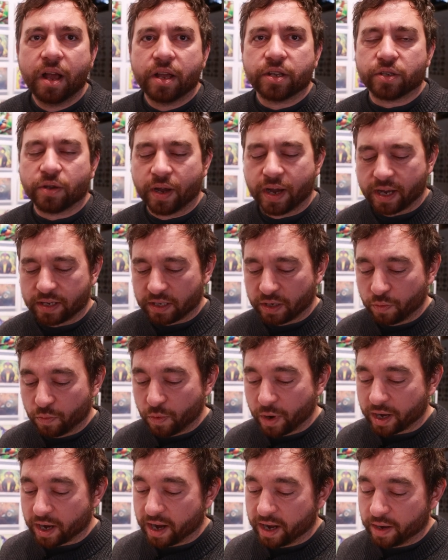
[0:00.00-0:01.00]
So I asked it,
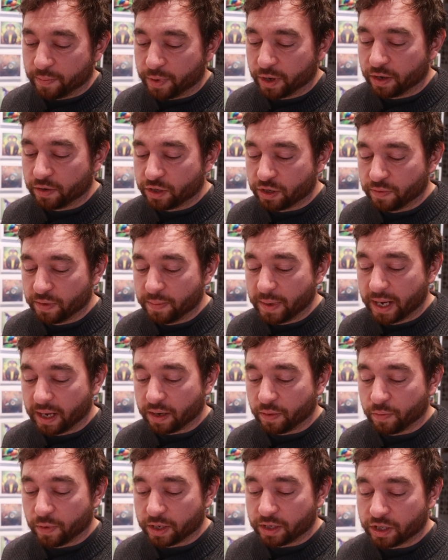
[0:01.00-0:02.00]
what kind of bird should we make
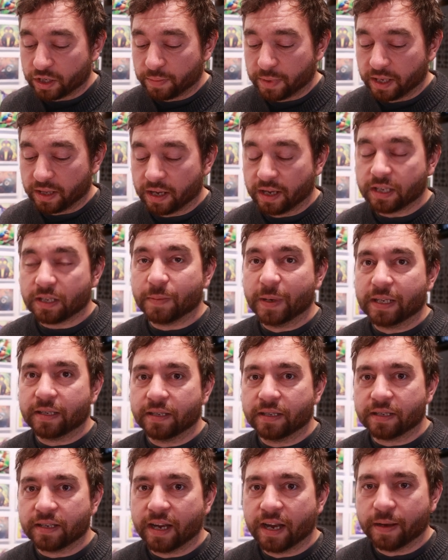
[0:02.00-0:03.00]
and what should be the
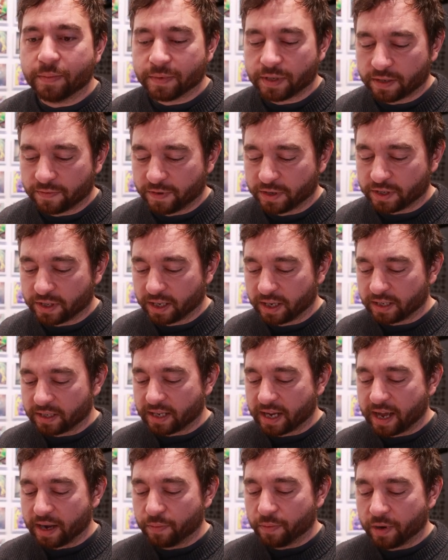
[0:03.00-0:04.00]
species names? The first thing it
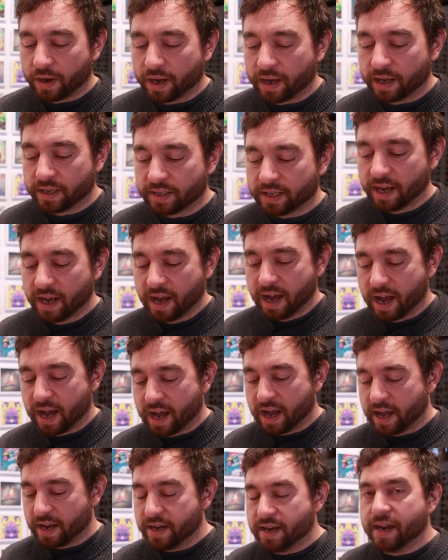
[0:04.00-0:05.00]
said was
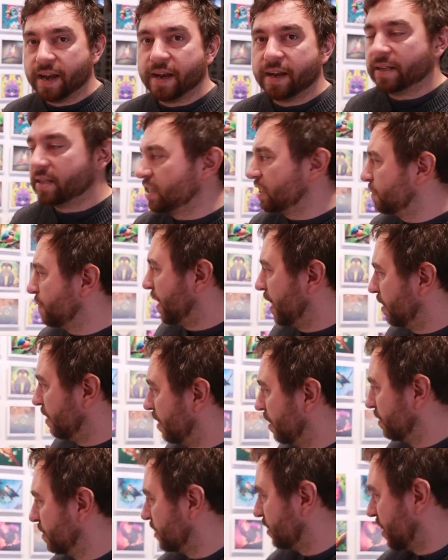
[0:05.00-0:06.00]
knitted
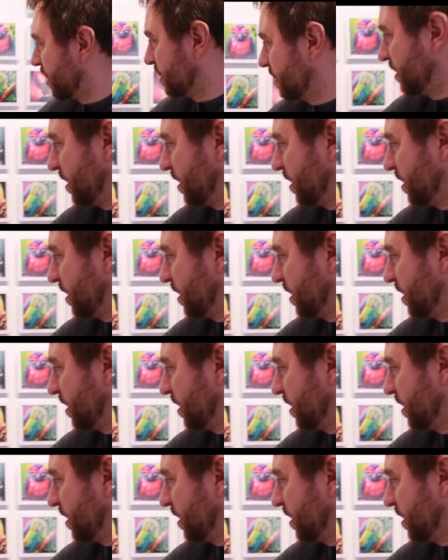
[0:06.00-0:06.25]
sparrow. So that's